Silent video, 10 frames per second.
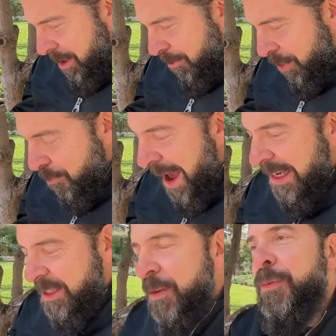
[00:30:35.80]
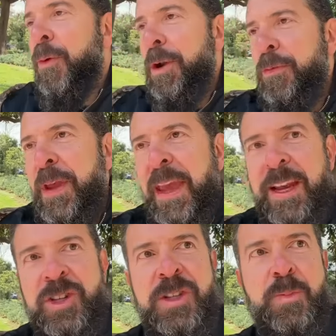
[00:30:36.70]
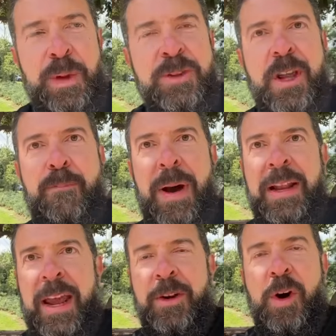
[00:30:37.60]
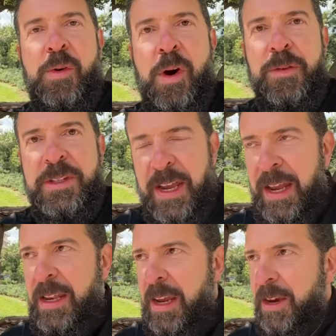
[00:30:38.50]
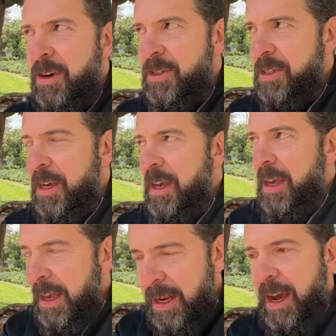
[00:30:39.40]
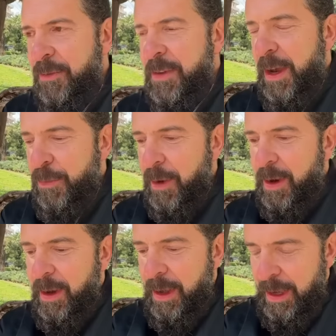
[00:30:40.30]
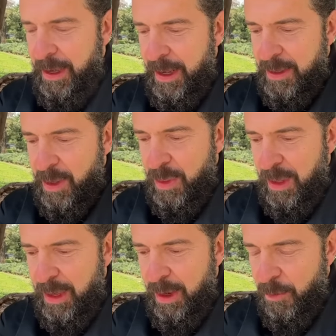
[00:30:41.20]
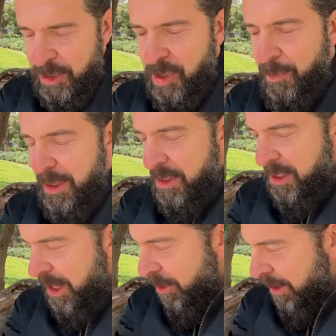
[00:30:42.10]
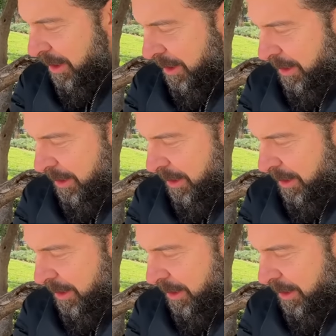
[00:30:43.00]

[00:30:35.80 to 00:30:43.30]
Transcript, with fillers: with massive fortifications built up by NATO over 10 years in Avdiivka, and the Russian military